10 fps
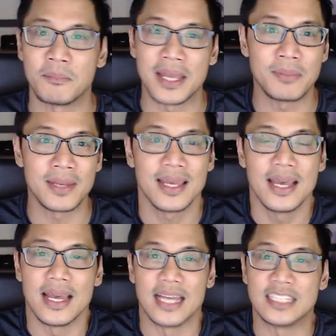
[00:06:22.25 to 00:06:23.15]
Maybe
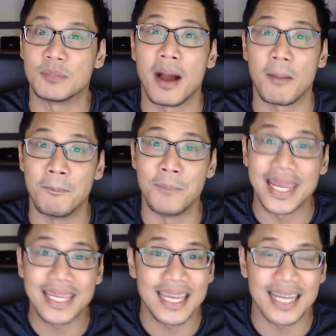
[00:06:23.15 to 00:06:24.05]
it's about
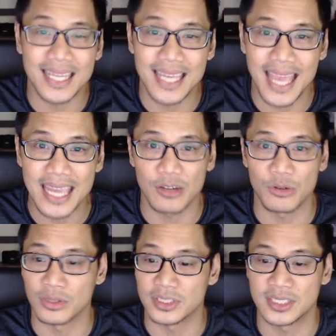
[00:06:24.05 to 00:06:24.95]
baking a cake
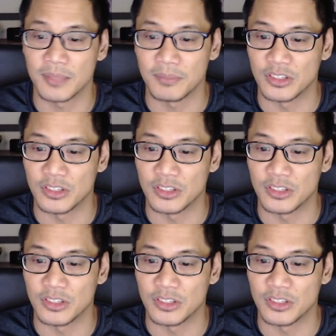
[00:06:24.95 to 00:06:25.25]
or something.